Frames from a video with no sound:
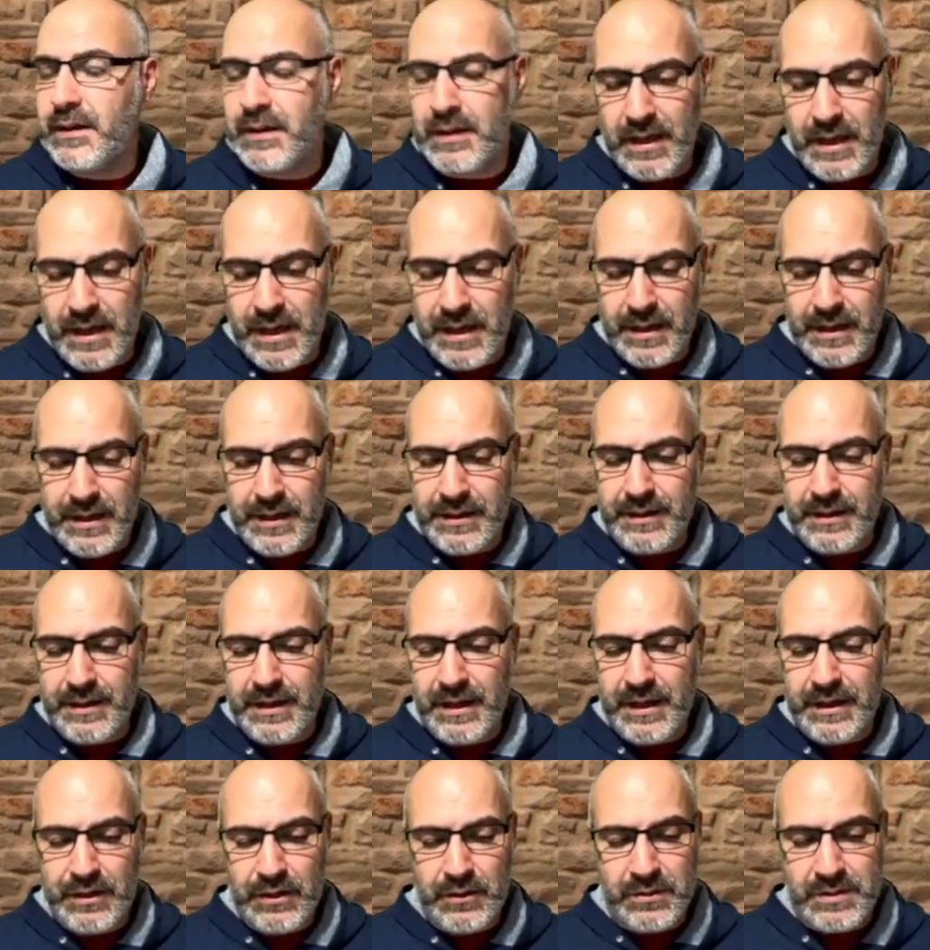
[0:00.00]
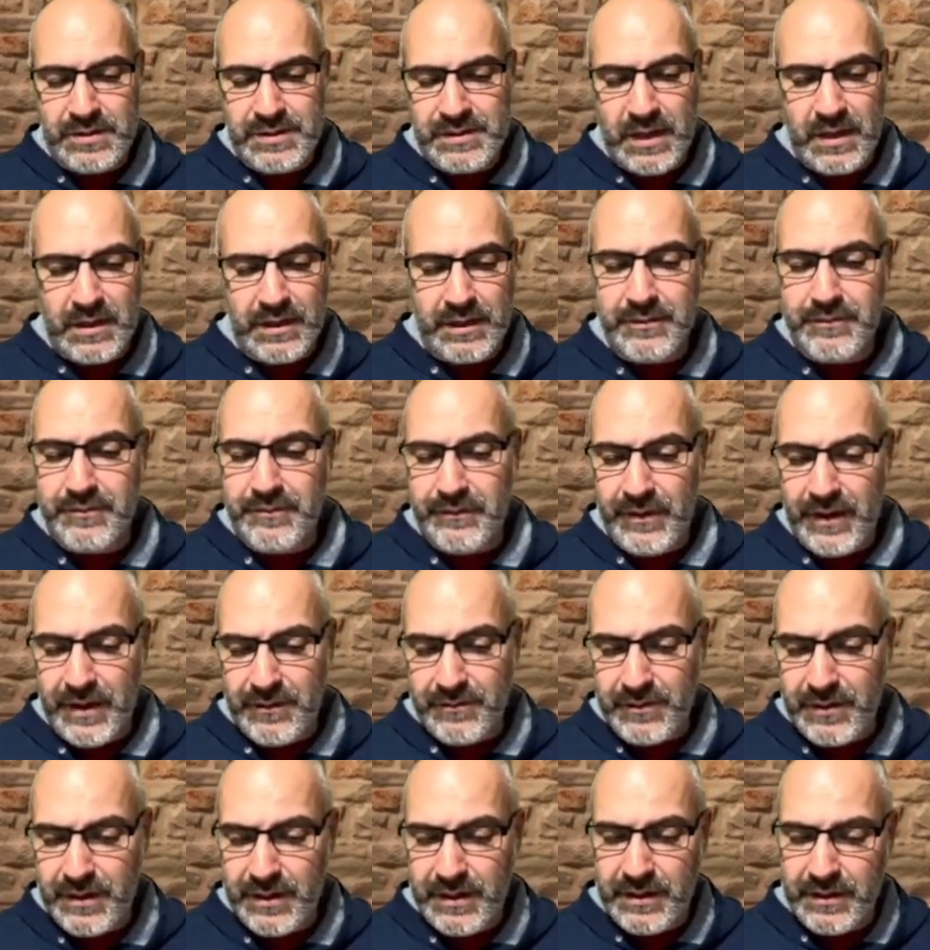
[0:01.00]
And I know it's not your
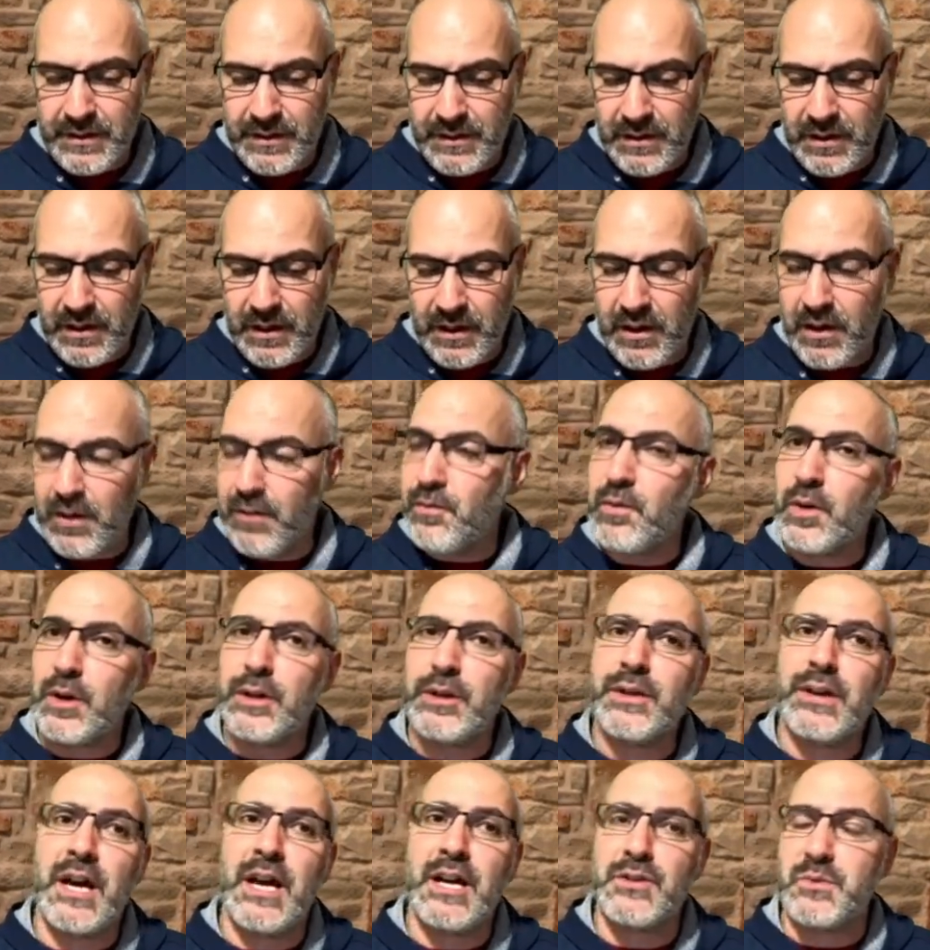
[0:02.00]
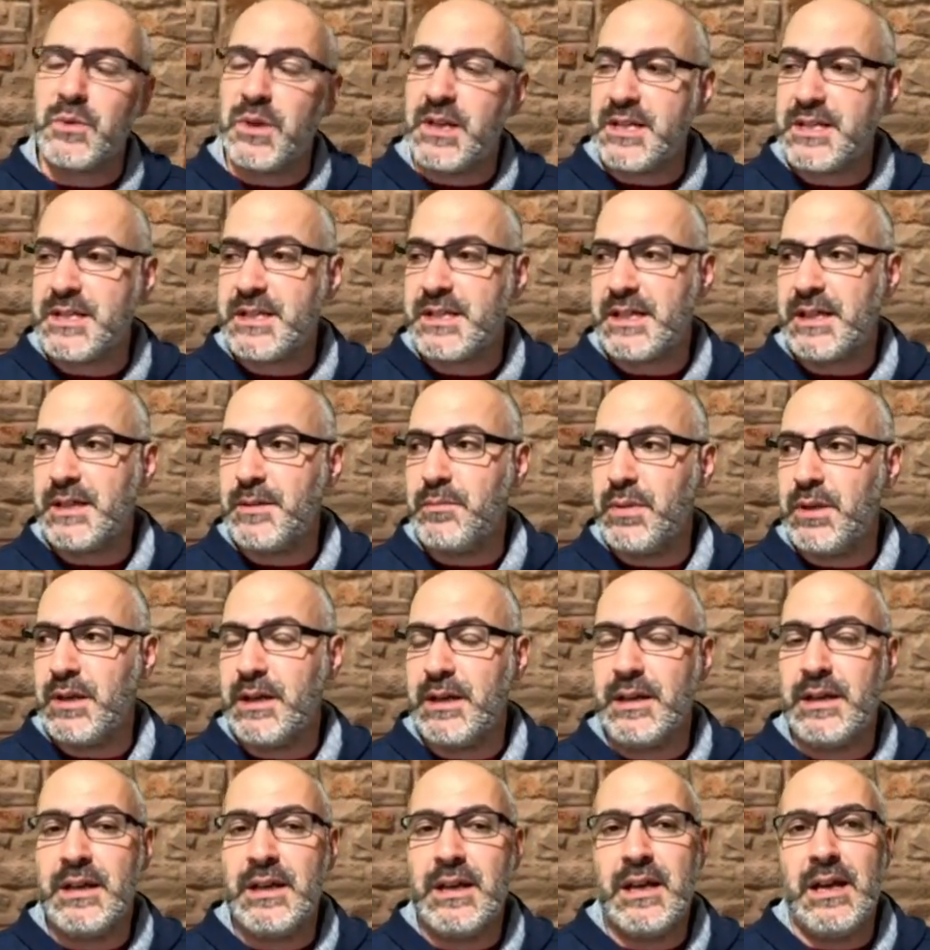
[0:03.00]
favorite of what you guys want to see, but